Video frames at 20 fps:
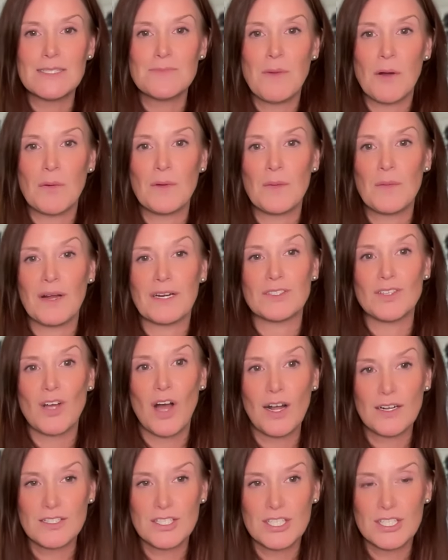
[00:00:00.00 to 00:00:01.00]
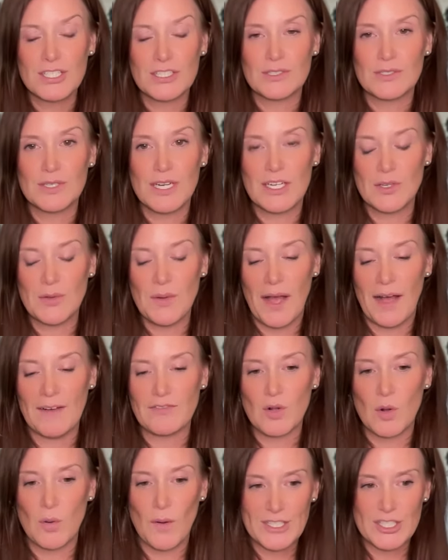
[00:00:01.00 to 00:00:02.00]
but we want to talk to you and you have
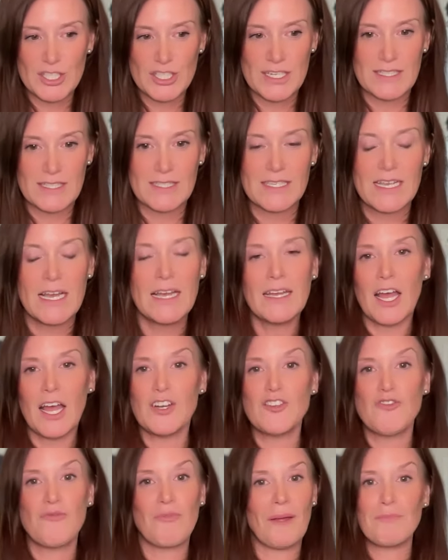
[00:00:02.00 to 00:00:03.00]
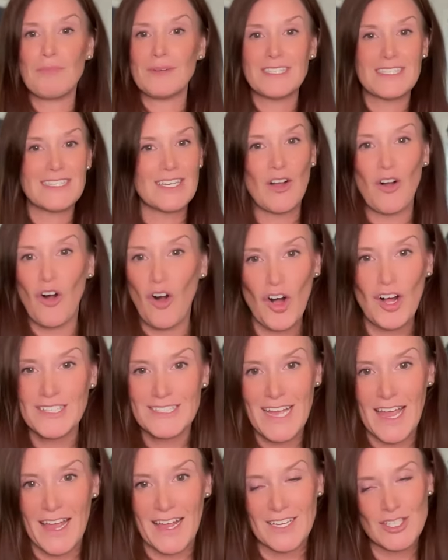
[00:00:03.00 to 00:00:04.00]
questions and you've been busy all
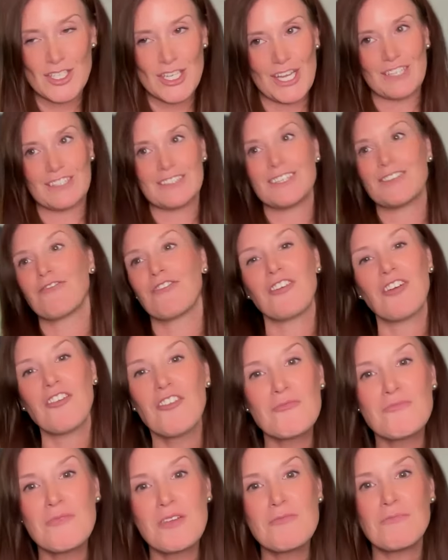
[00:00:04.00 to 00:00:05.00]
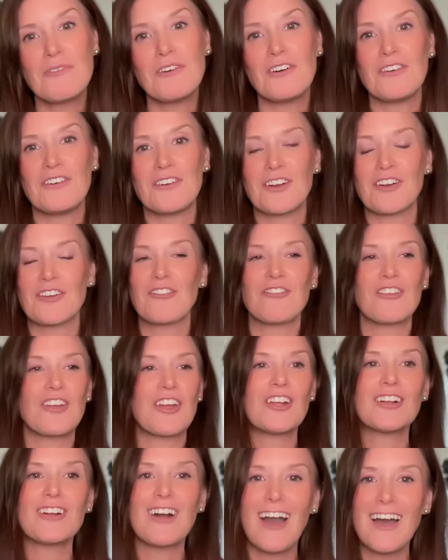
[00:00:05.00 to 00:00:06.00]
day channeling for other people or
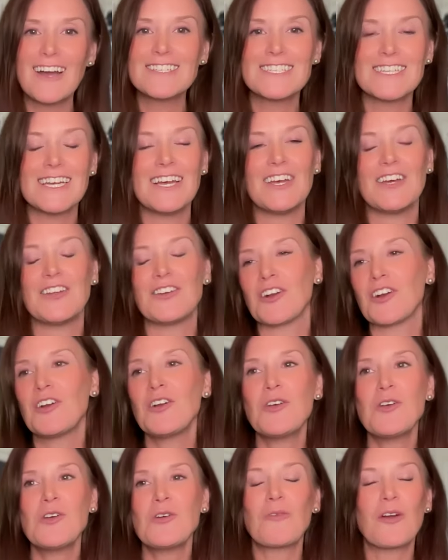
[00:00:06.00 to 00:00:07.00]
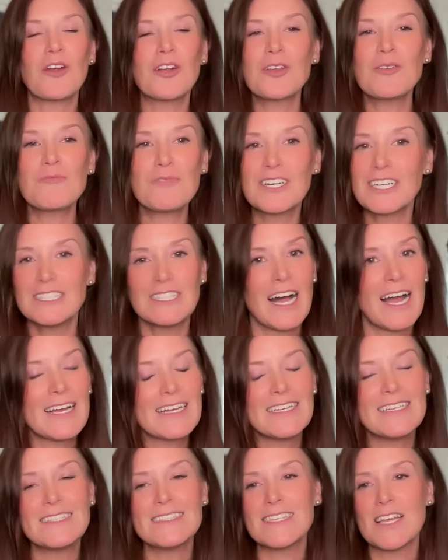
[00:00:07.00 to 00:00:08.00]
creating content or working with
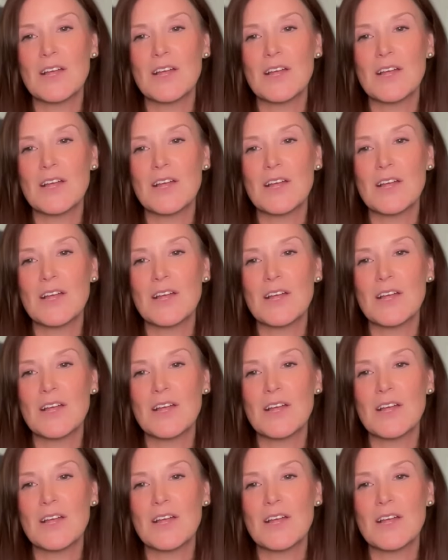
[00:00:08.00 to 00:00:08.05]
clients.